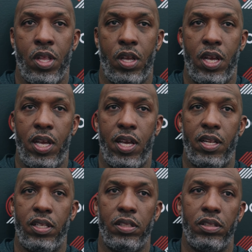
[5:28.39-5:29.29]

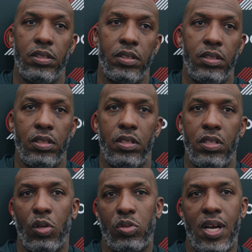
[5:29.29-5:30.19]
And
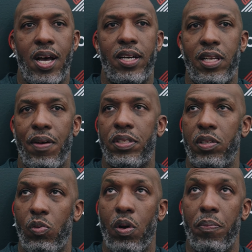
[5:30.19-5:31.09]
those guys
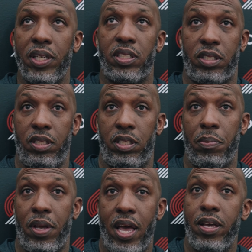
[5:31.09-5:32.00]
obviously will miss
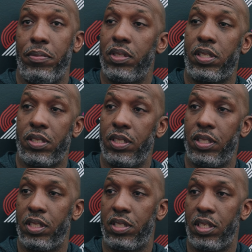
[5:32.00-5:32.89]
some games.
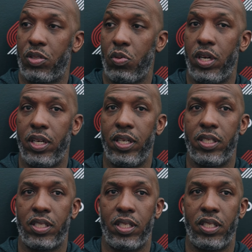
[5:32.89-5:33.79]
It just is what it
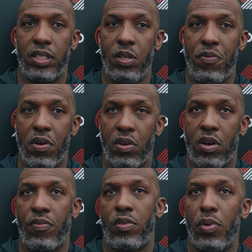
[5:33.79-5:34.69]
is. And you feel
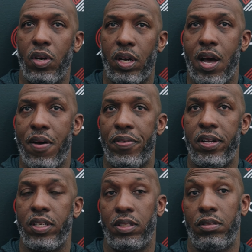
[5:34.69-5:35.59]
comfortable and
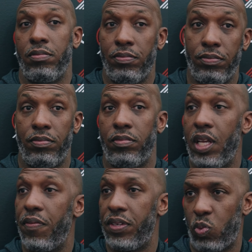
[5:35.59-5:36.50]
confident
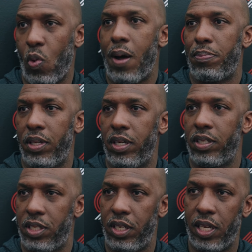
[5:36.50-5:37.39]
if it's WAP there
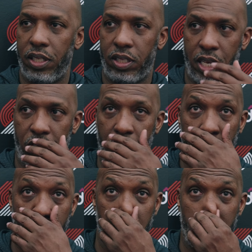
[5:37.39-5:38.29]
sitting as your
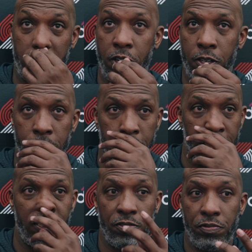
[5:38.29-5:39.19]
third center.
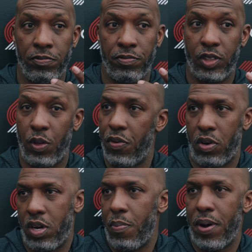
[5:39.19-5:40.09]
You
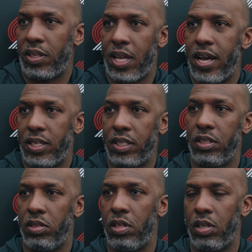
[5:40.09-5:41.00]
feel good about that,
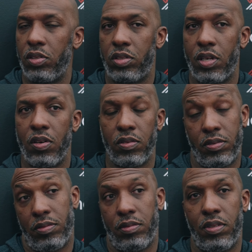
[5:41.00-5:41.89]
you know. So
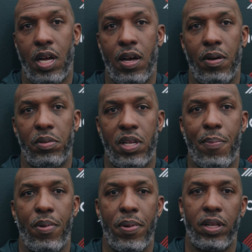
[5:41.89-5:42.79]
I was
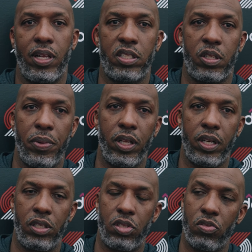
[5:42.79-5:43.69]
happy about that
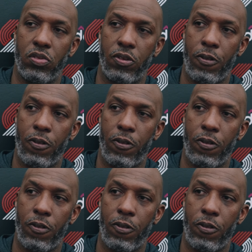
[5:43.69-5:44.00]
stability, too.